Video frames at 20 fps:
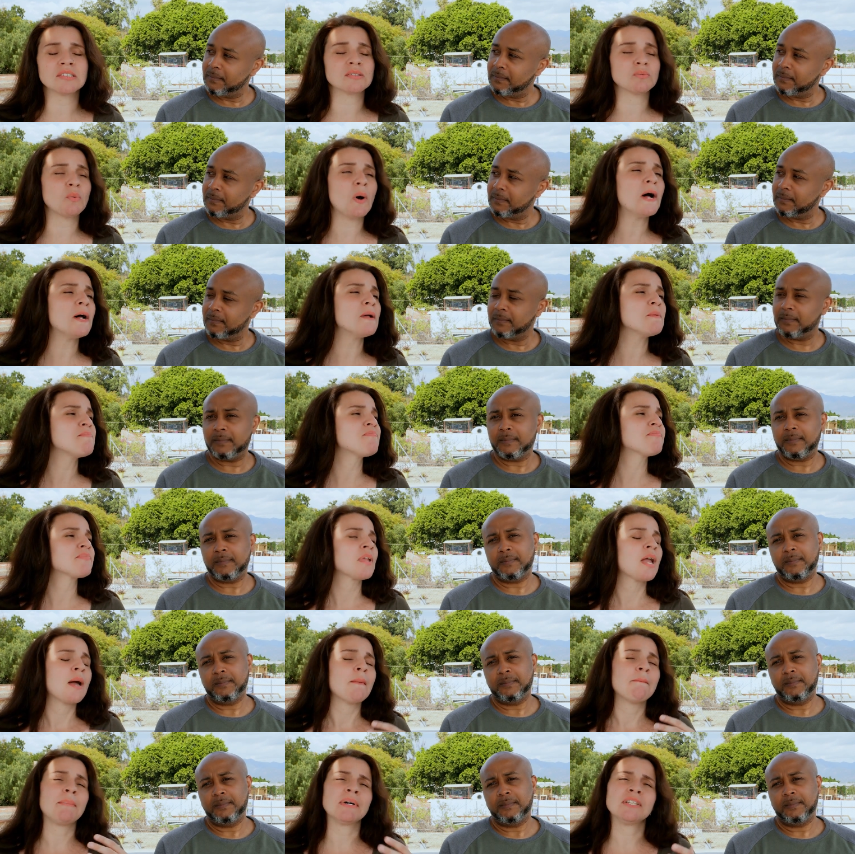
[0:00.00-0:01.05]
Speaker 1: as well.
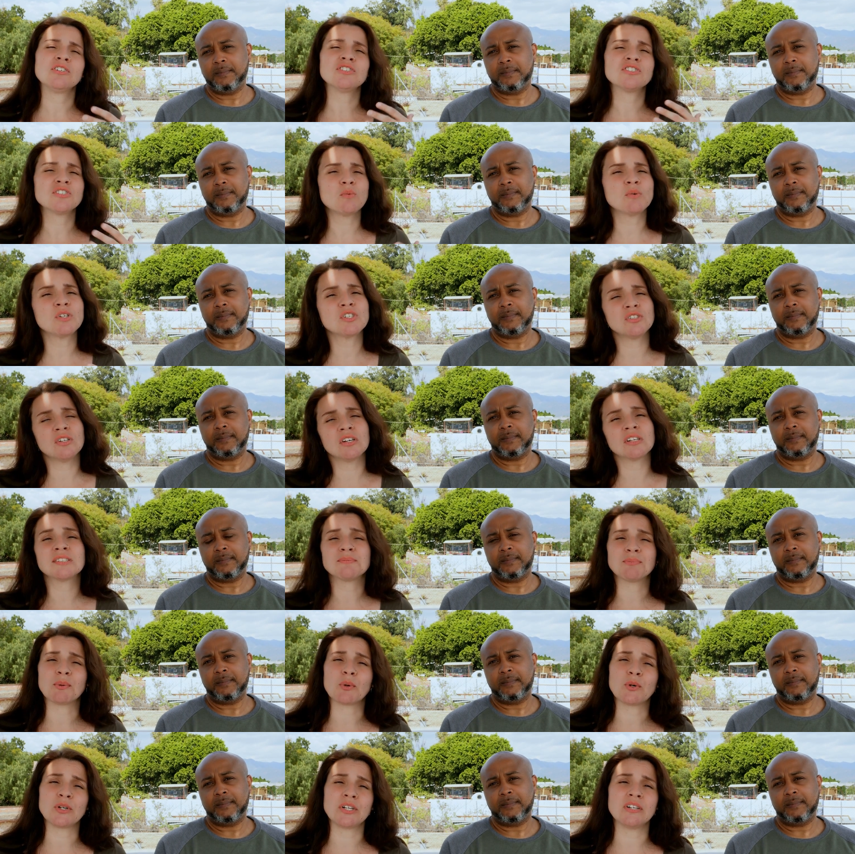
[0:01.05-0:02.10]
But there's so much to
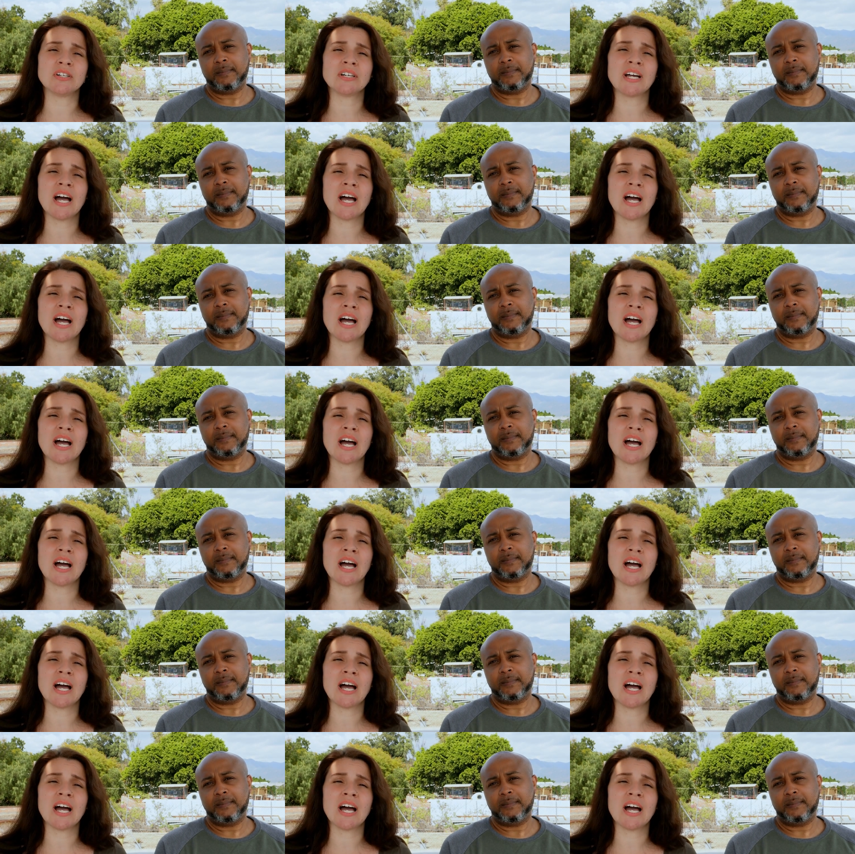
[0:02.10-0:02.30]
explore here,